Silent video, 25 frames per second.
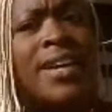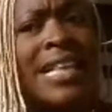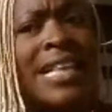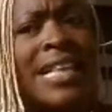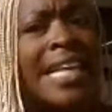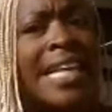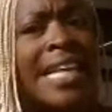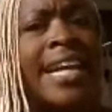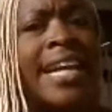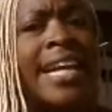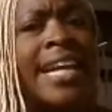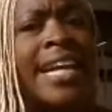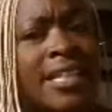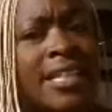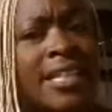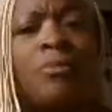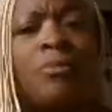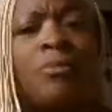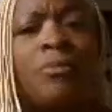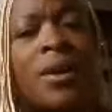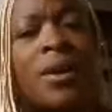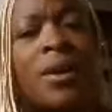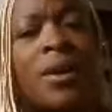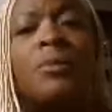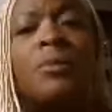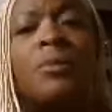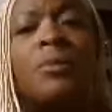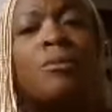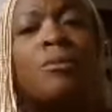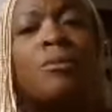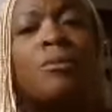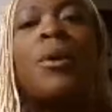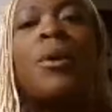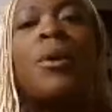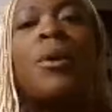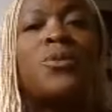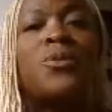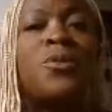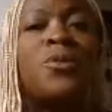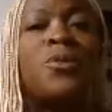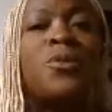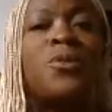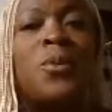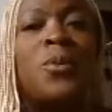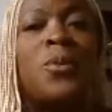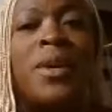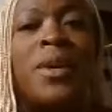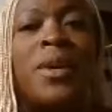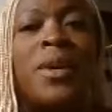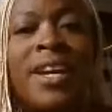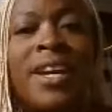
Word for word: landed where it was supposed to